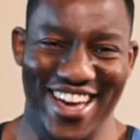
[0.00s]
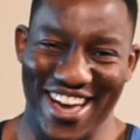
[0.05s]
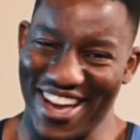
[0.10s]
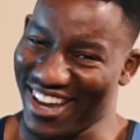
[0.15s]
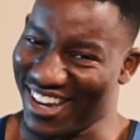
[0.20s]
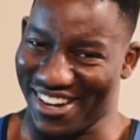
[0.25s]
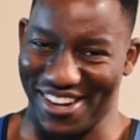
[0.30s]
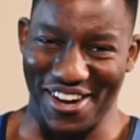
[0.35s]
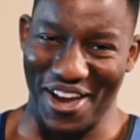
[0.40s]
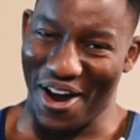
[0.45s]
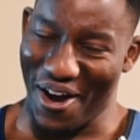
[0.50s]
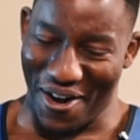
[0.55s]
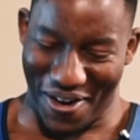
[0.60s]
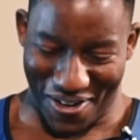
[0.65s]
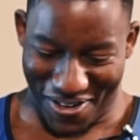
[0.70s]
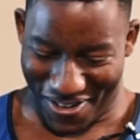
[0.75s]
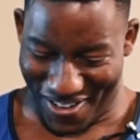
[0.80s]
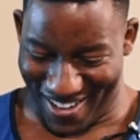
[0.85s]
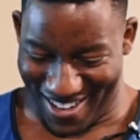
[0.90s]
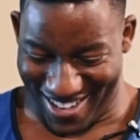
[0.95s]

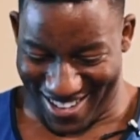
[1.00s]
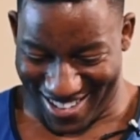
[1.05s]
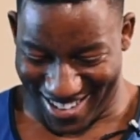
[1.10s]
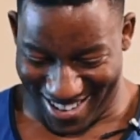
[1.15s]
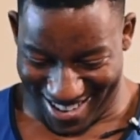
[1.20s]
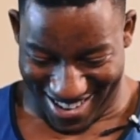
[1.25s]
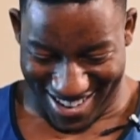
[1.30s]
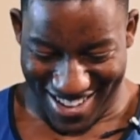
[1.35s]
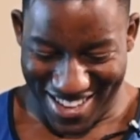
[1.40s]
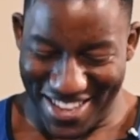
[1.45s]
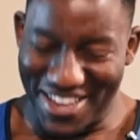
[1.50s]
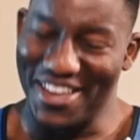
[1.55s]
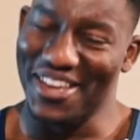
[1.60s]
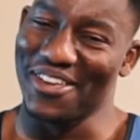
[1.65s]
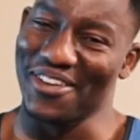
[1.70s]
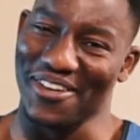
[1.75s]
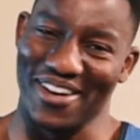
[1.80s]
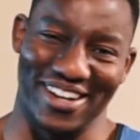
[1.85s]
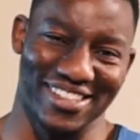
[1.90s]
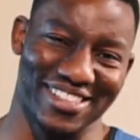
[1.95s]
No.
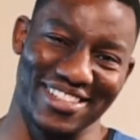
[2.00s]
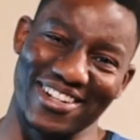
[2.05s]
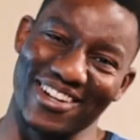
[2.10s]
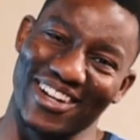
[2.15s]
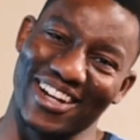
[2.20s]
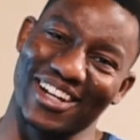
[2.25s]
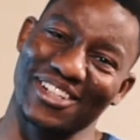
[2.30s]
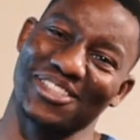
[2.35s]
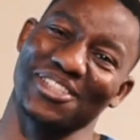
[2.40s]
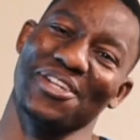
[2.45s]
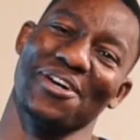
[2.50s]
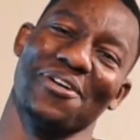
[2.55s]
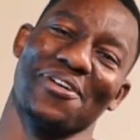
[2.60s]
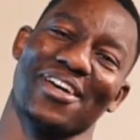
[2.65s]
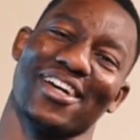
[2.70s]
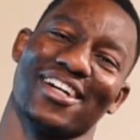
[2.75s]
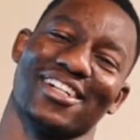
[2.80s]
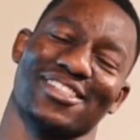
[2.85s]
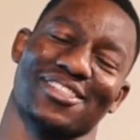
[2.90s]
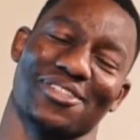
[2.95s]
You guys are not allowed to know
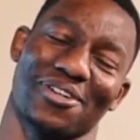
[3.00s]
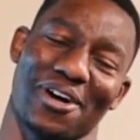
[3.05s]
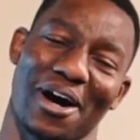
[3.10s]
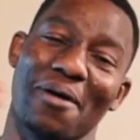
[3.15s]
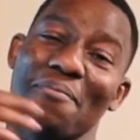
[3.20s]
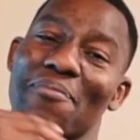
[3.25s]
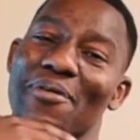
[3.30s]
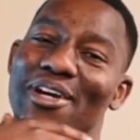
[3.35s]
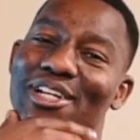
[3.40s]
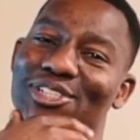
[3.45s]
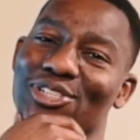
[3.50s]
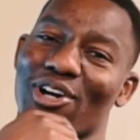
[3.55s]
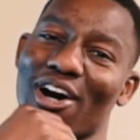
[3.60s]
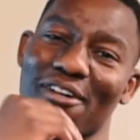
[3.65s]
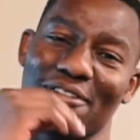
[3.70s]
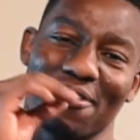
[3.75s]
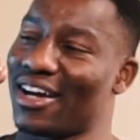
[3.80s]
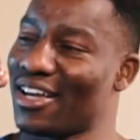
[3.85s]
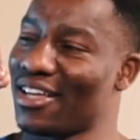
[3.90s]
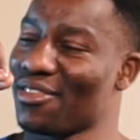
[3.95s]
yet. So I'm pretty sure,
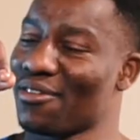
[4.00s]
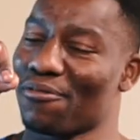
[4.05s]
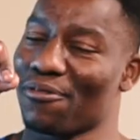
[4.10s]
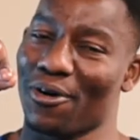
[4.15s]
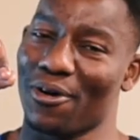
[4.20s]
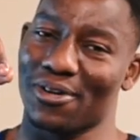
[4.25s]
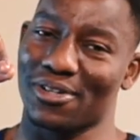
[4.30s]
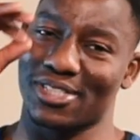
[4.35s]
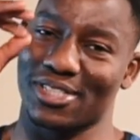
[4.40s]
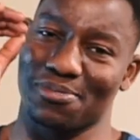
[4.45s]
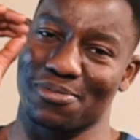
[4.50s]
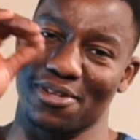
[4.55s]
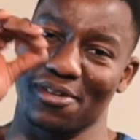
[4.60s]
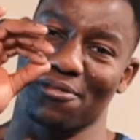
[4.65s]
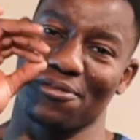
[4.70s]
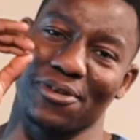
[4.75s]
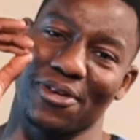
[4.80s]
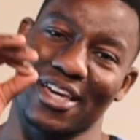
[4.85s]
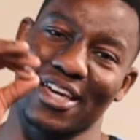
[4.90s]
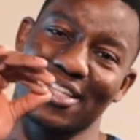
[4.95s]
in the vlogs, there's been a
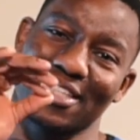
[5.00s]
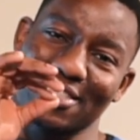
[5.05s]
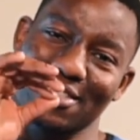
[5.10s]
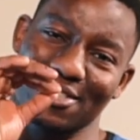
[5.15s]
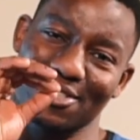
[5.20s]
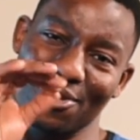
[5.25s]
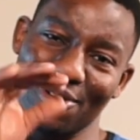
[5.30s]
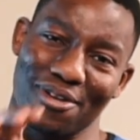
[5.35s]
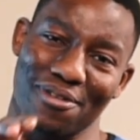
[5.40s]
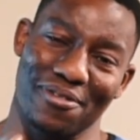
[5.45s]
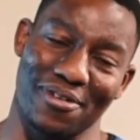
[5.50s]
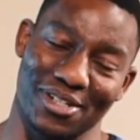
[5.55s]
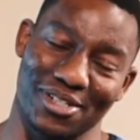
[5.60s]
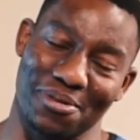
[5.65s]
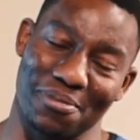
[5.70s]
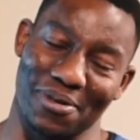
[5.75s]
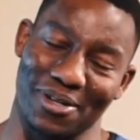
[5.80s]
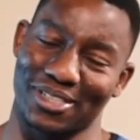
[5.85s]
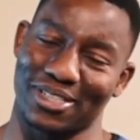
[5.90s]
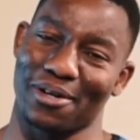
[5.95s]
few hints. So if you
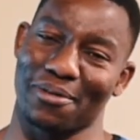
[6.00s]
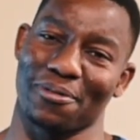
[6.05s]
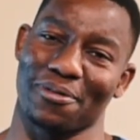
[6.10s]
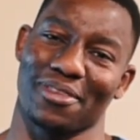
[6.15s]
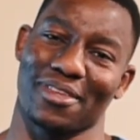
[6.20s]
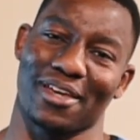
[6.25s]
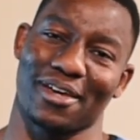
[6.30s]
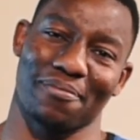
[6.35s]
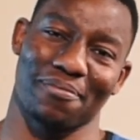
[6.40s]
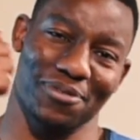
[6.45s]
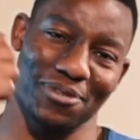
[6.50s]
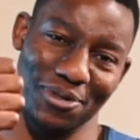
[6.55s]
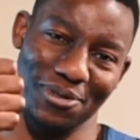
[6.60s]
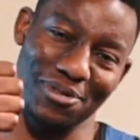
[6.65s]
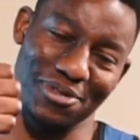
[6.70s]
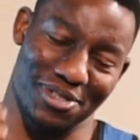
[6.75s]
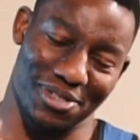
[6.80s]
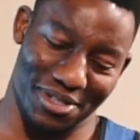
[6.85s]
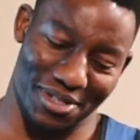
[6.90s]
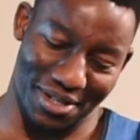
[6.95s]
actually picked up on them,
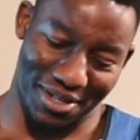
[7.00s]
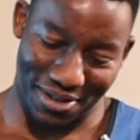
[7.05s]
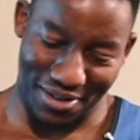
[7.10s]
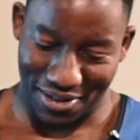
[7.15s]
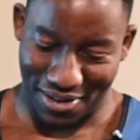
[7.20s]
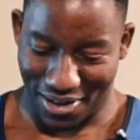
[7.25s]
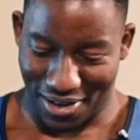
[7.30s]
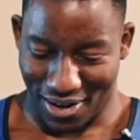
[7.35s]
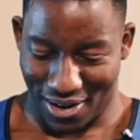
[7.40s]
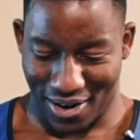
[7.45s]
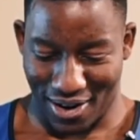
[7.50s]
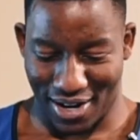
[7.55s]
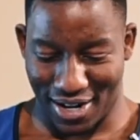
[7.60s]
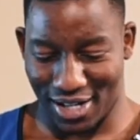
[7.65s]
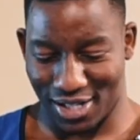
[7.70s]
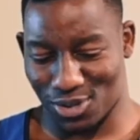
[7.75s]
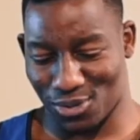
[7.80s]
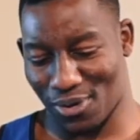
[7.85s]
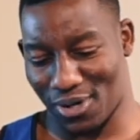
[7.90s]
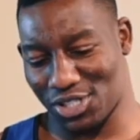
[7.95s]
good to you. All right,
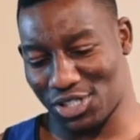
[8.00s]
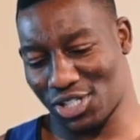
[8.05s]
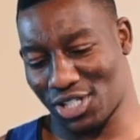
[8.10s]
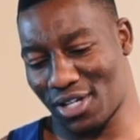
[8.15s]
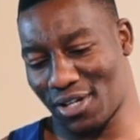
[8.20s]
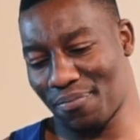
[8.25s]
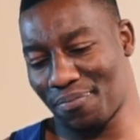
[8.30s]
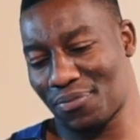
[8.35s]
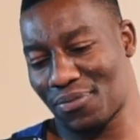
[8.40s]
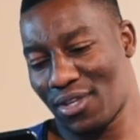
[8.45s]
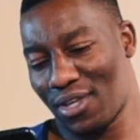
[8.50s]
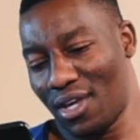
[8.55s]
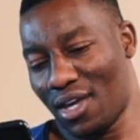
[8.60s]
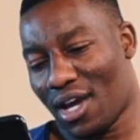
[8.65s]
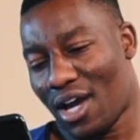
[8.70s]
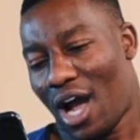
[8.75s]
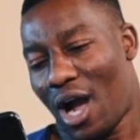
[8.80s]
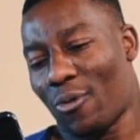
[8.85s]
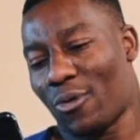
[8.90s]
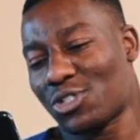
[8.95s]
next question.
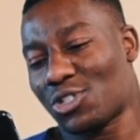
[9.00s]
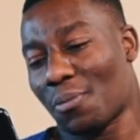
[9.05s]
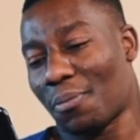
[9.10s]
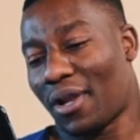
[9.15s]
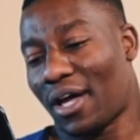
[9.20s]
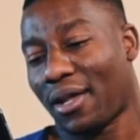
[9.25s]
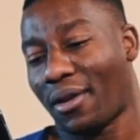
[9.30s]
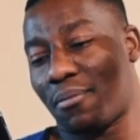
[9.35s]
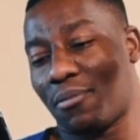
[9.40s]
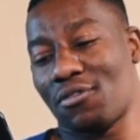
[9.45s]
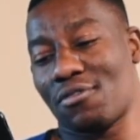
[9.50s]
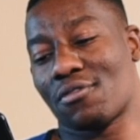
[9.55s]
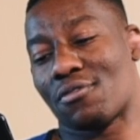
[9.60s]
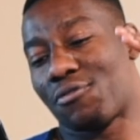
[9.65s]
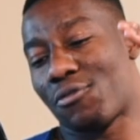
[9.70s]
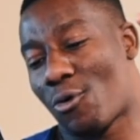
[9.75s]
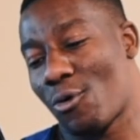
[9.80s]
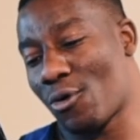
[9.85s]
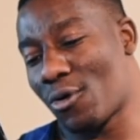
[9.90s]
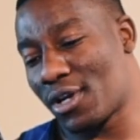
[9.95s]
What's your plan moving
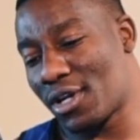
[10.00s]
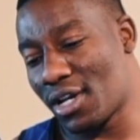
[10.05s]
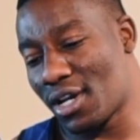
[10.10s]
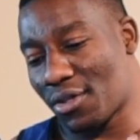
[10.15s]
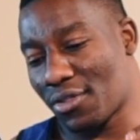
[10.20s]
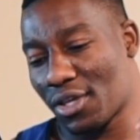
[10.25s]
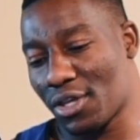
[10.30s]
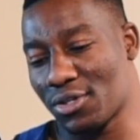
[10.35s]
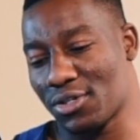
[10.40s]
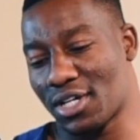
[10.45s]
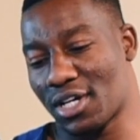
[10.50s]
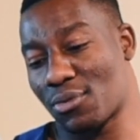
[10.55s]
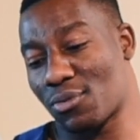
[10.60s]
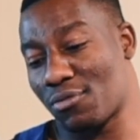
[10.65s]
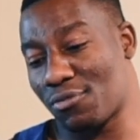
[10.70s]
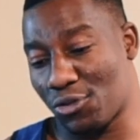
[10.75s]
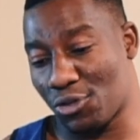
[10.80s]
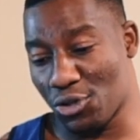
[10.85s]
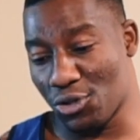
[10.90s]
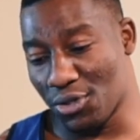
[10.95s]
forward now that you're done
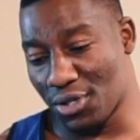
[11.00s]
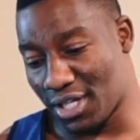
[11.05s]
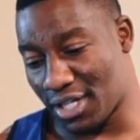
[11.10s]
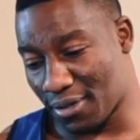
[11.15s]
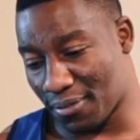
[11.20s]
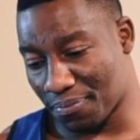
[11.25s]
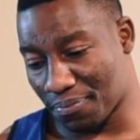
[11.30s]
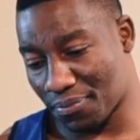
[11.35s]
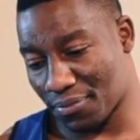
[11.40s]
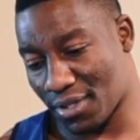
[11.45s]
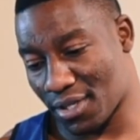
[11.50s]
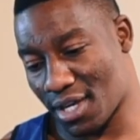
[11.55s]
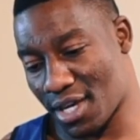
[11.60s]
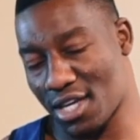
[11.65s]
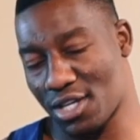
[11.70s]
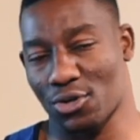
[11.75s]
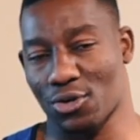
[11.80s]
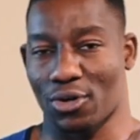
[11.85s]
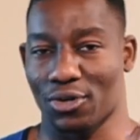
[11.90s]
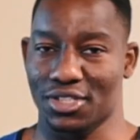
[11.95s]
with uni
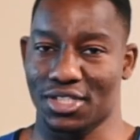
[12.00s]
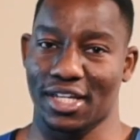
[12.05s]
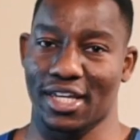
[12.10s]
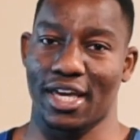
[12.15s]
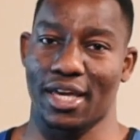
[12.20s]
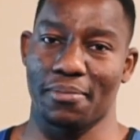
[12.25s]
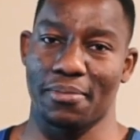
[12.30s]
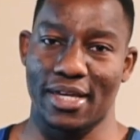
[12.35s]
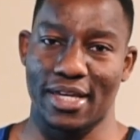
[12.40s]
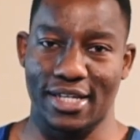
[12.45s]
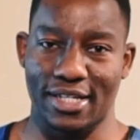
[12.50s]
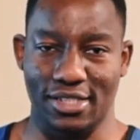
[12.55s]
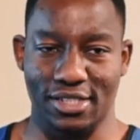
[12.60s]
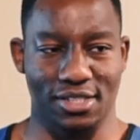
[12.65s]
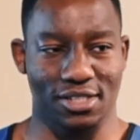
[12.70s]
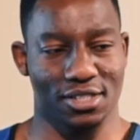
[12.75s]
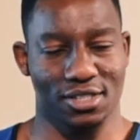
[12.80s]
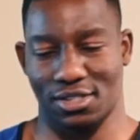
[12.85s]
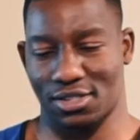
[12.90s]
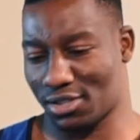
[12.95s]
and your content game
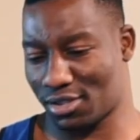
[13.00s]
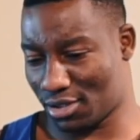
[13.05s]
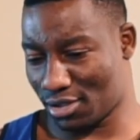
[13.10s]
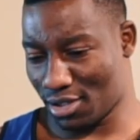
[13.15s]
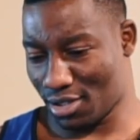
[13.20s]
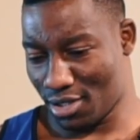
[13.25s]
is